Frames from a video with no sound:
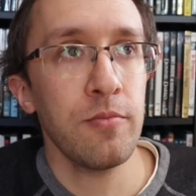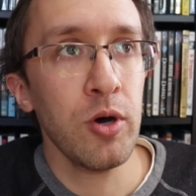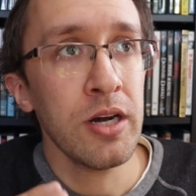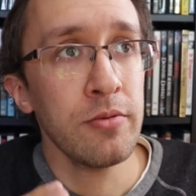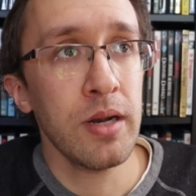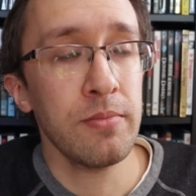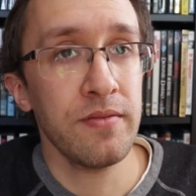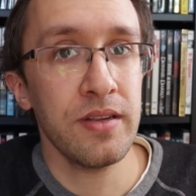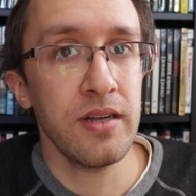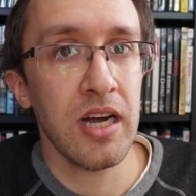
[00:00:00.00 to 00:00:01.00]
From what I
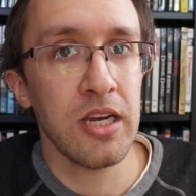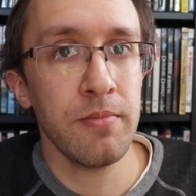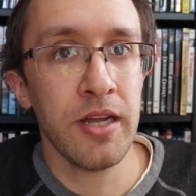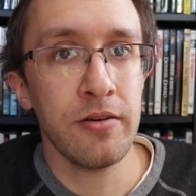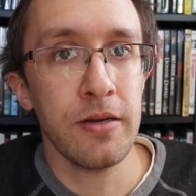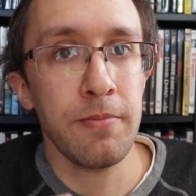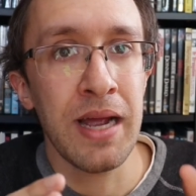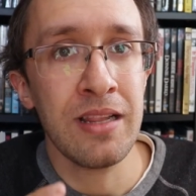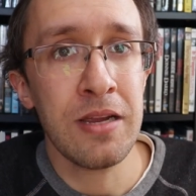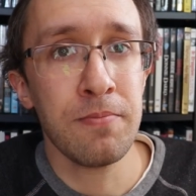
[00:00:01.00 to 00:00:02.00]
remember of the documentary,
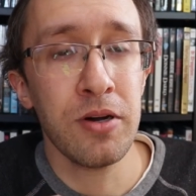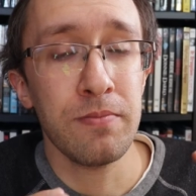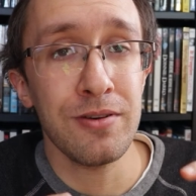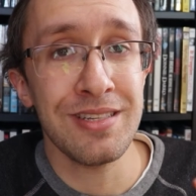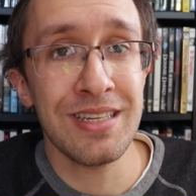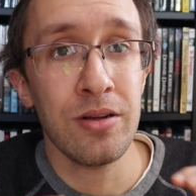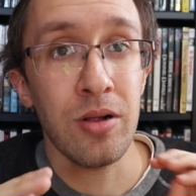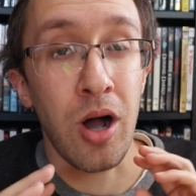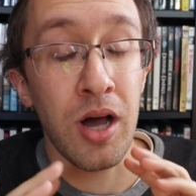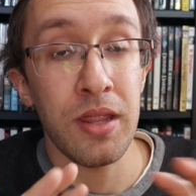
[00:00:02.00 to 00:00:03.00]
Pele put
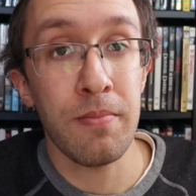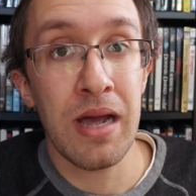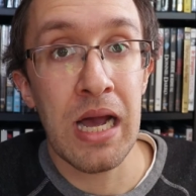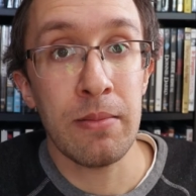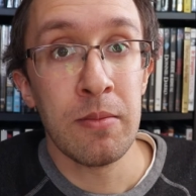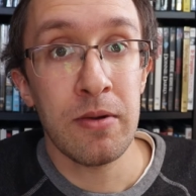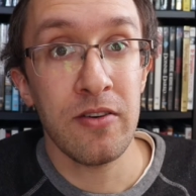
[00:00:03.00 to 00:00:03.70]
Brazil on the map